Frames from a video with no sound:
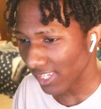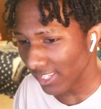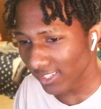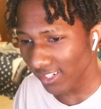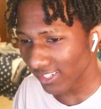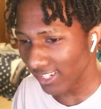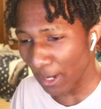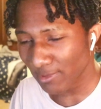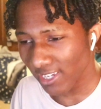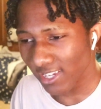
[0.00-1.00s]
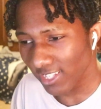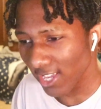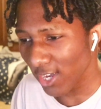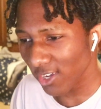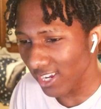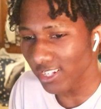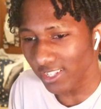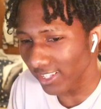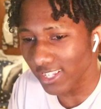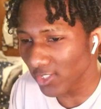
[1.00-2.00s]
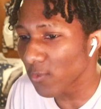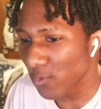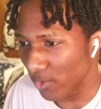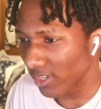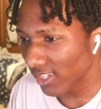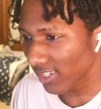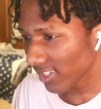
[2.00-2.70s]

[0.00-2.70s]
he took, let him take his L, and sorry, it's daddy. over with.